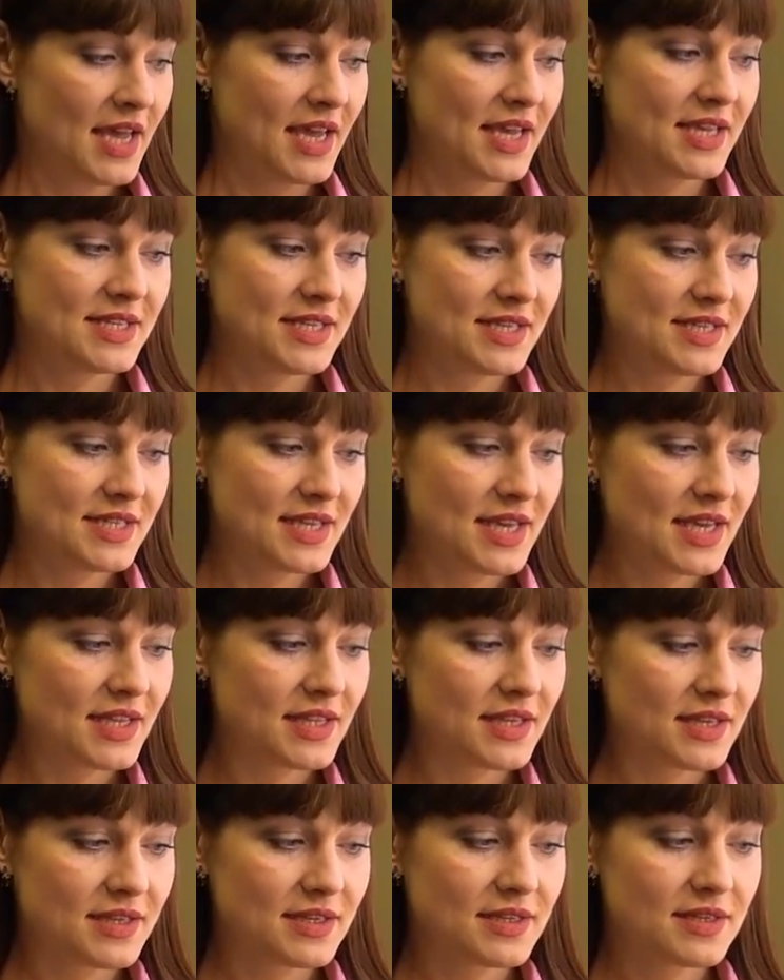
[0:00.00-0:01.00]
As I
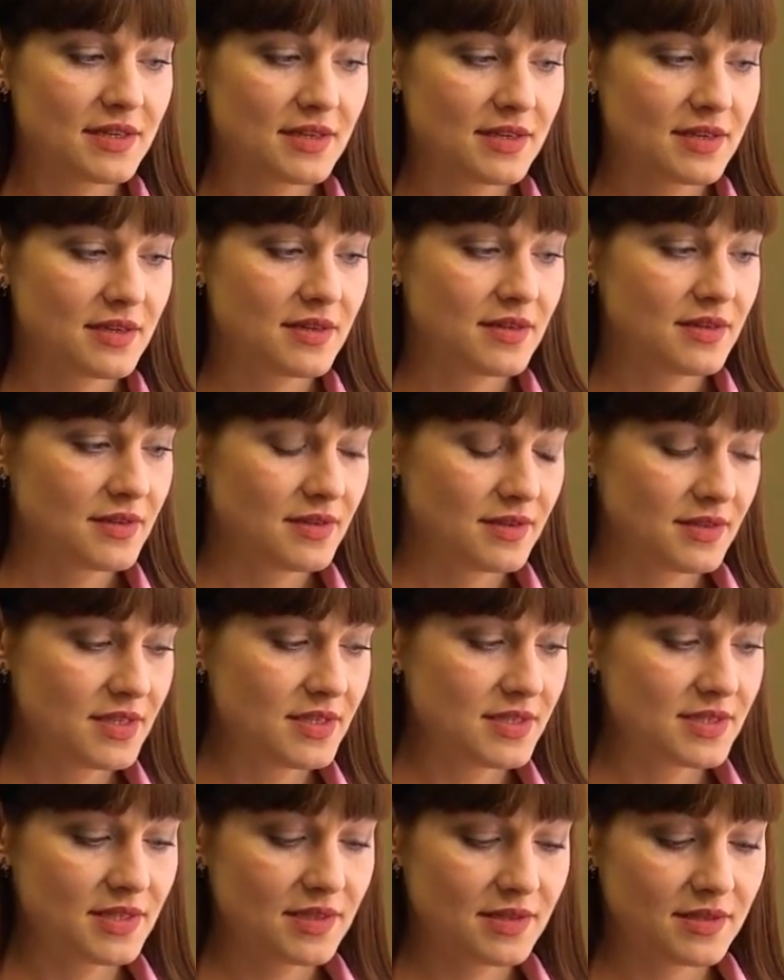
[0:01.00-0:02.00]
said,
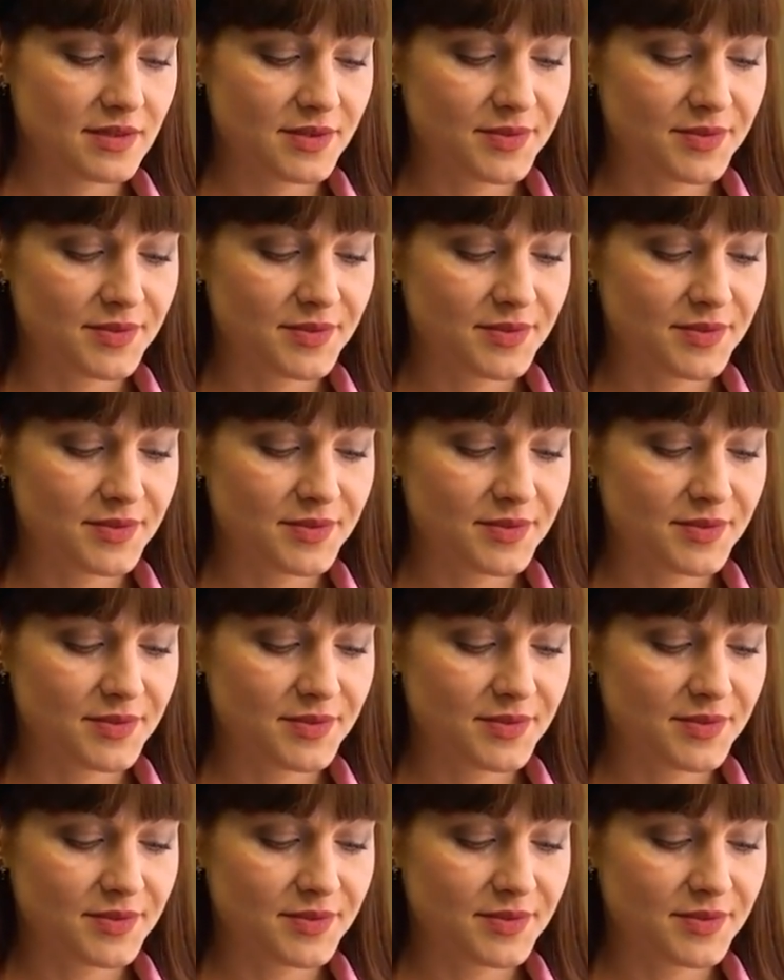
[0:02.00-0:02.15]
this